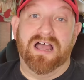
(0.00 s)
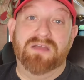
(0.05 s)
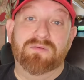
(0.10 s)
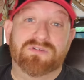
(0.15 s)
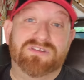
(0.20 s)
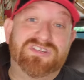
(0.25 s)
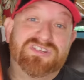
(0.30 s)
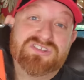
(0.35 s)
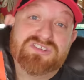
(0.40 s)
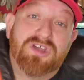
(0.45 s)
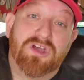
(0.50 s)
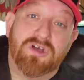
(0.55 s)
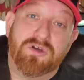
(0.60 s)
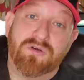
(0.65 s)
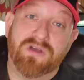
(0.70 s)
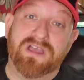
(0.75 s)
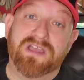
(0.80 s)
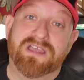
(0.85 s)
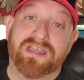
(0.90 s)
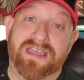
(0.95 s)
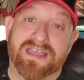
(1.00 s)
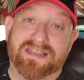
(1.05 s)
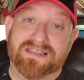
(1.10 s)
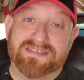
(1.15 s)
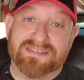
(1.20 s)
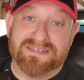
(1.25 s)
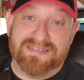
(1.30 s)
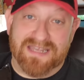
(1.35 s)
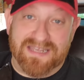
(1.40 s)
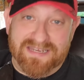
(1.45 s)
I was so
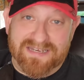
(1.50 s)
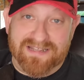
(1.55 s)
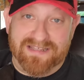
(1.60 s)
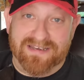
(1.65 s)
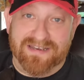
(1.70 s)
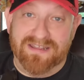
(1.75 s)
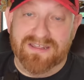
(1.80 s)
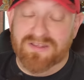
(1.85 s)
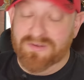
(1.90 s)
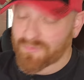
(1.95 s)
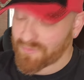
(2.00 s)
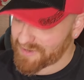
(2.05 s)
excited